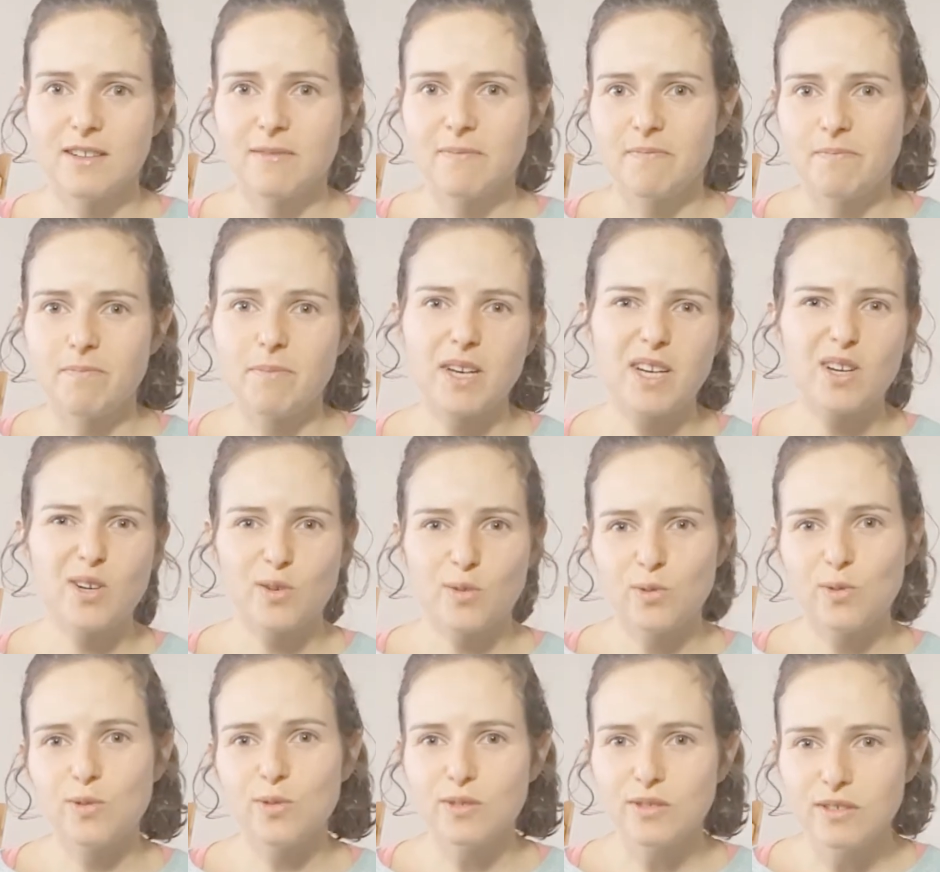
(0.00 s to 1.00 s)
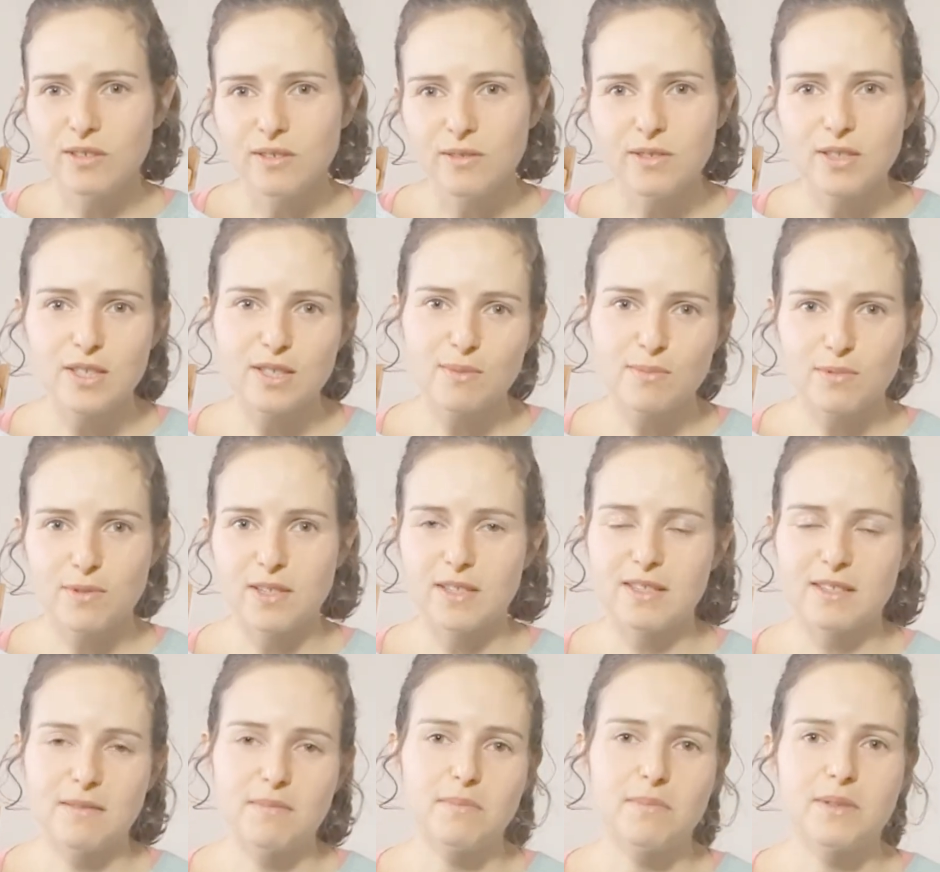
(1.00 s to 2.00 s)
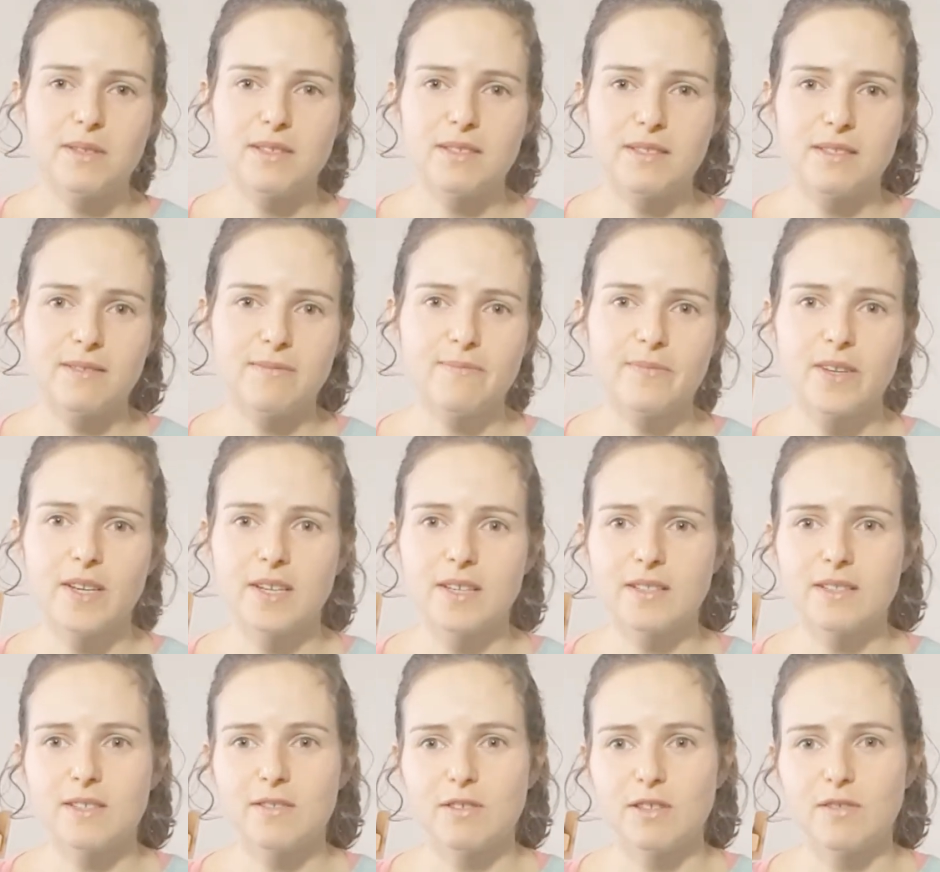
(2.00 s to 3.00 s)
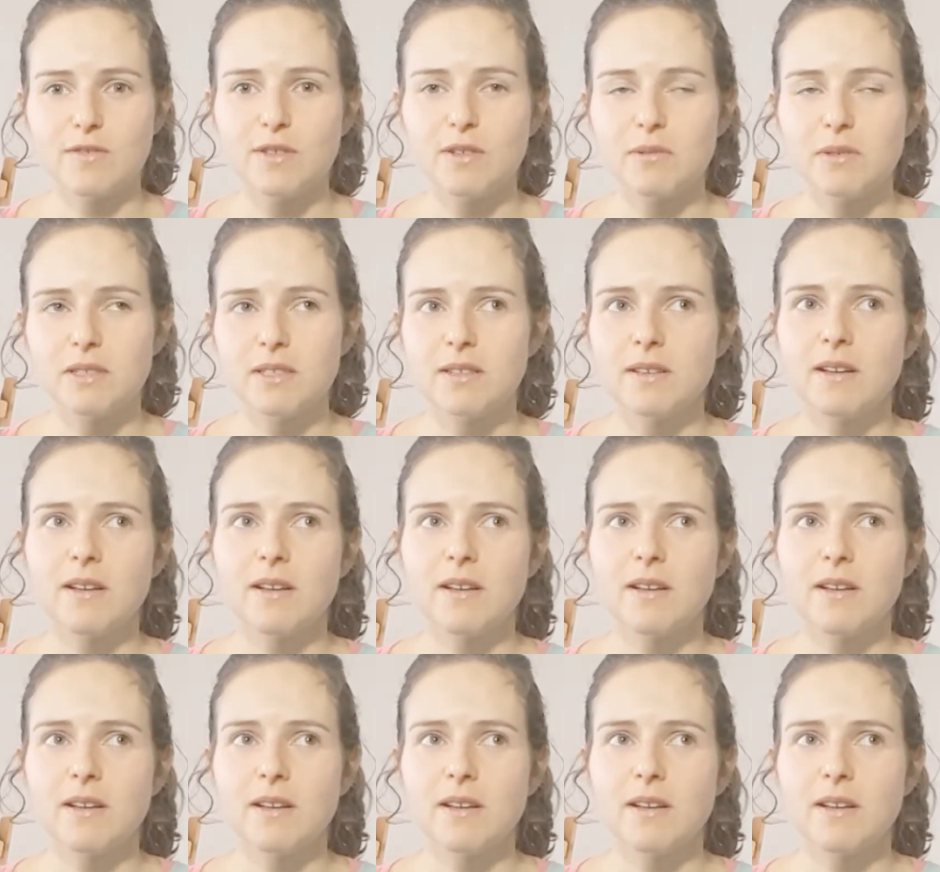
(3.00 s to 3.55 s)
my go-to, which is pretty simple and straightforward.